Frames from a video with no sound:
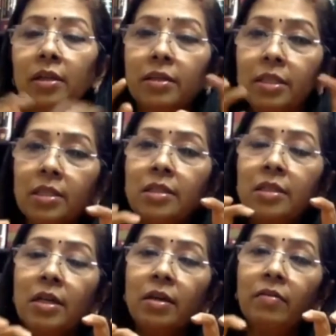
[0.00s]
This is
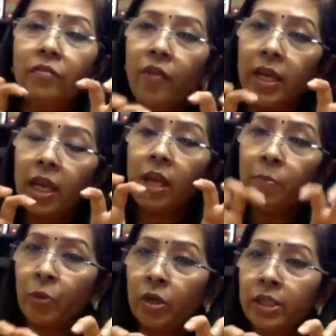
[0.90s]
a very
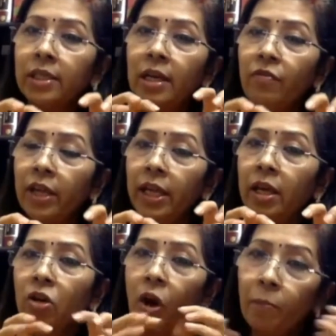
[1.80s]
important and very
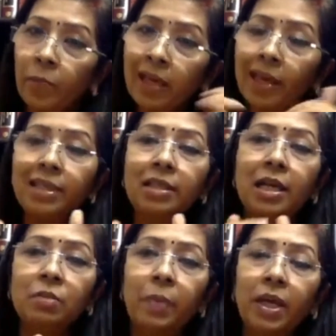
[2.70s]
complicated
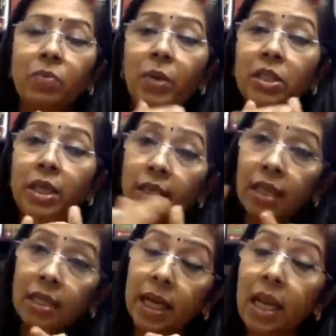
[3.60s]
aspect which in
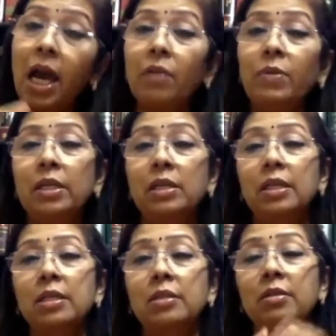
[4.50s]
detail I will
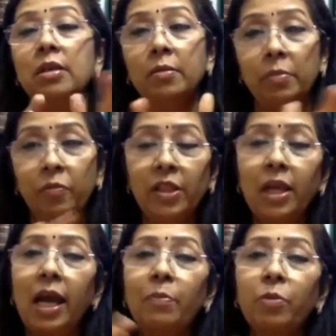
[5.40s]
discuss with the
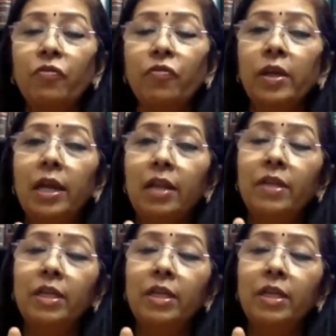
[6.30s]
help of relevant